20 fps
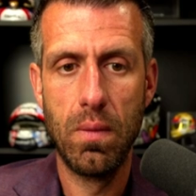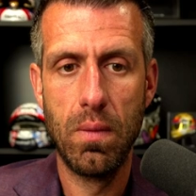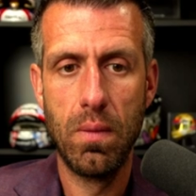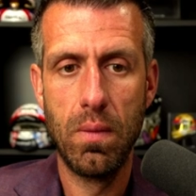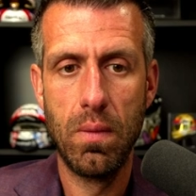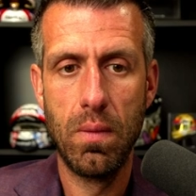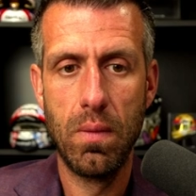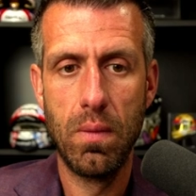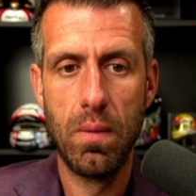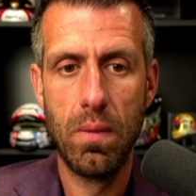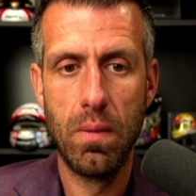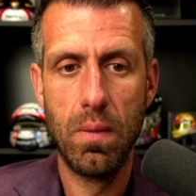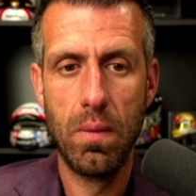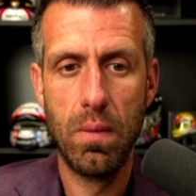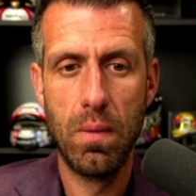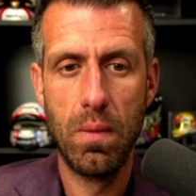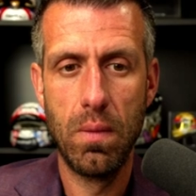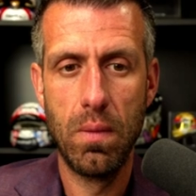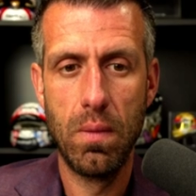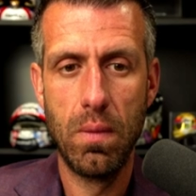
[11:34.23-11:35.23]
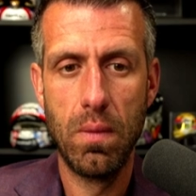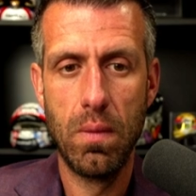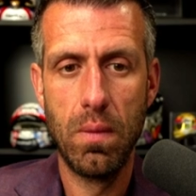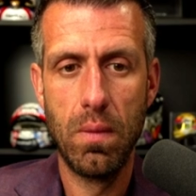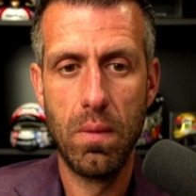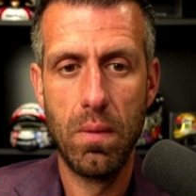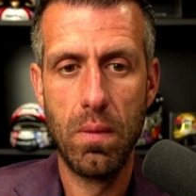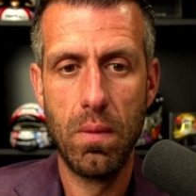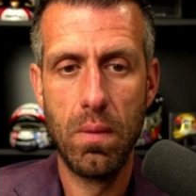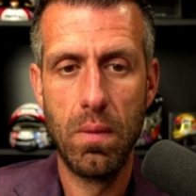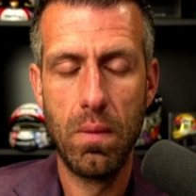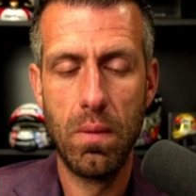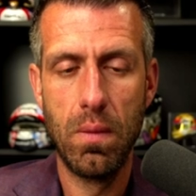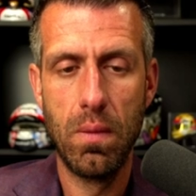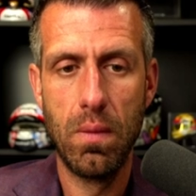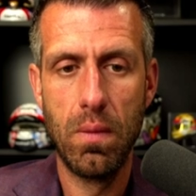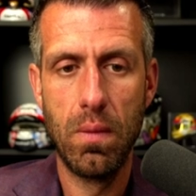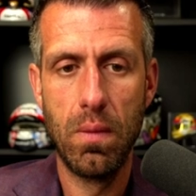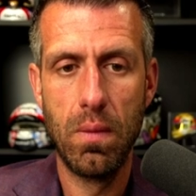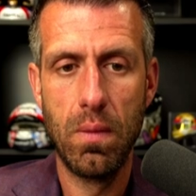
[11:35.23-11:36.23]

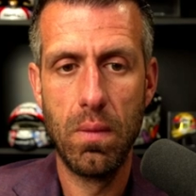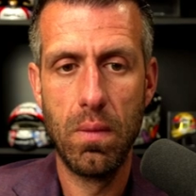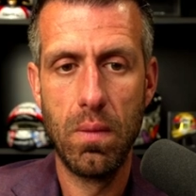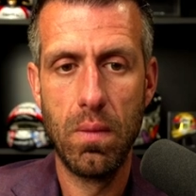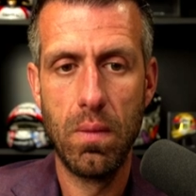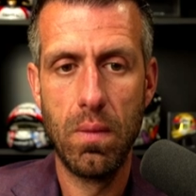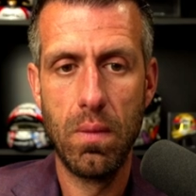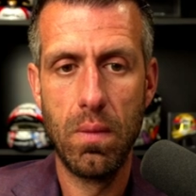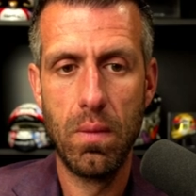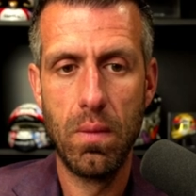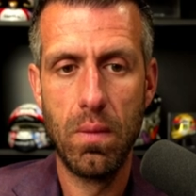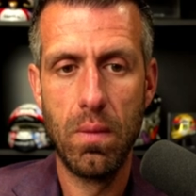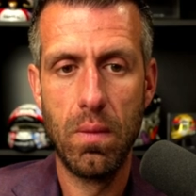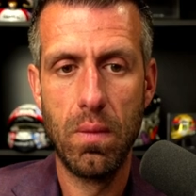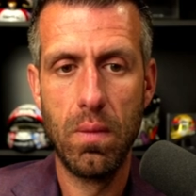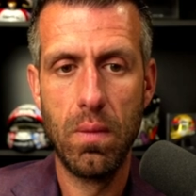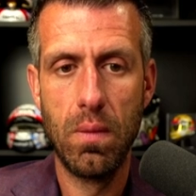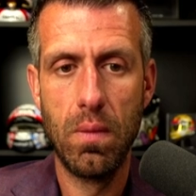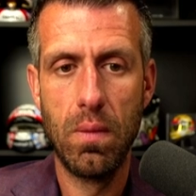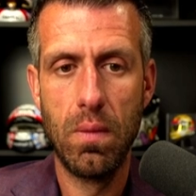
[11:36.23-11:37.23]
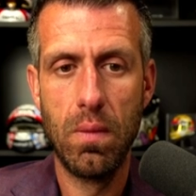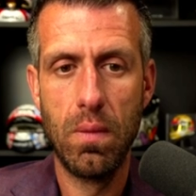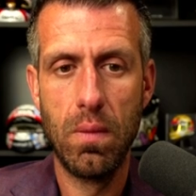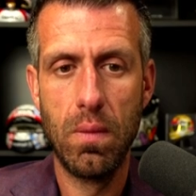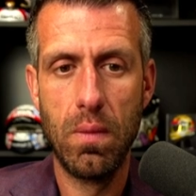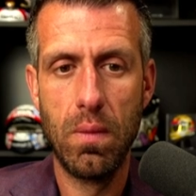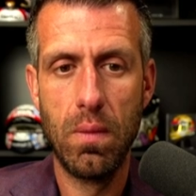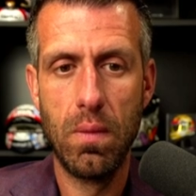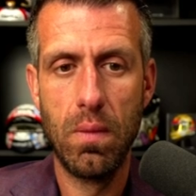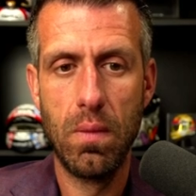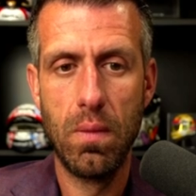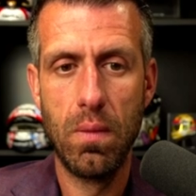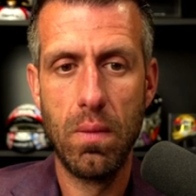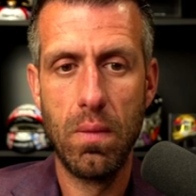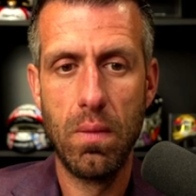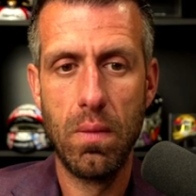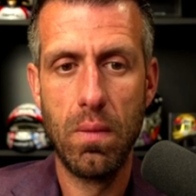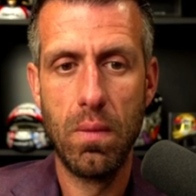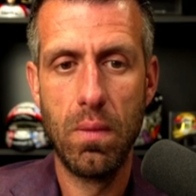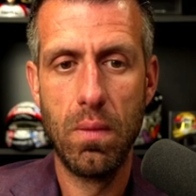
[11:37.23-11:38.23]

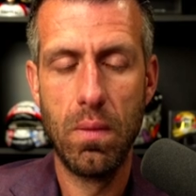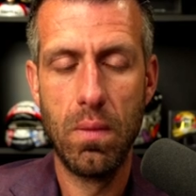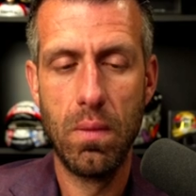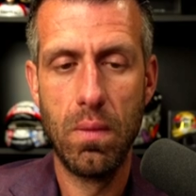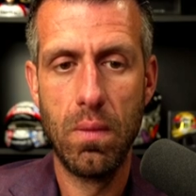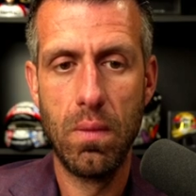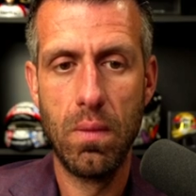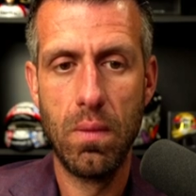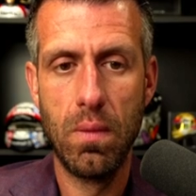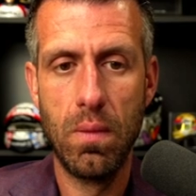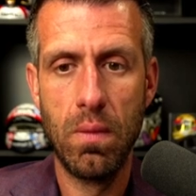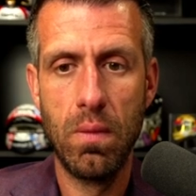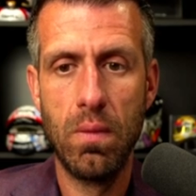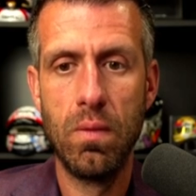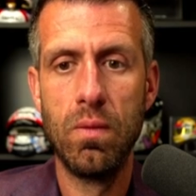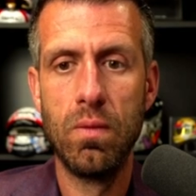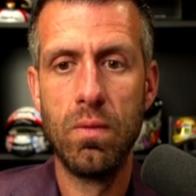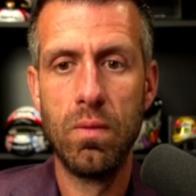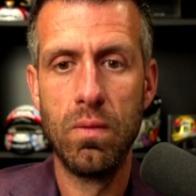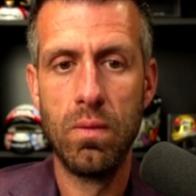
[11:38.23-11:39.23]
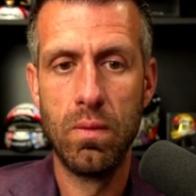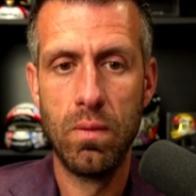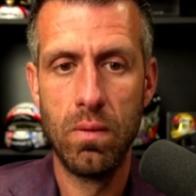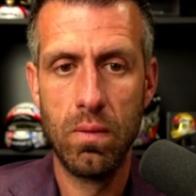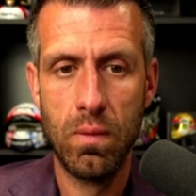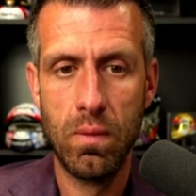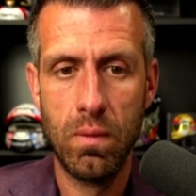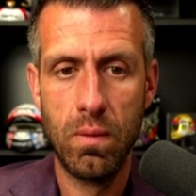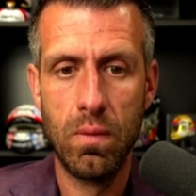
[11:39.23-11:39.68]
This person isn't speaking.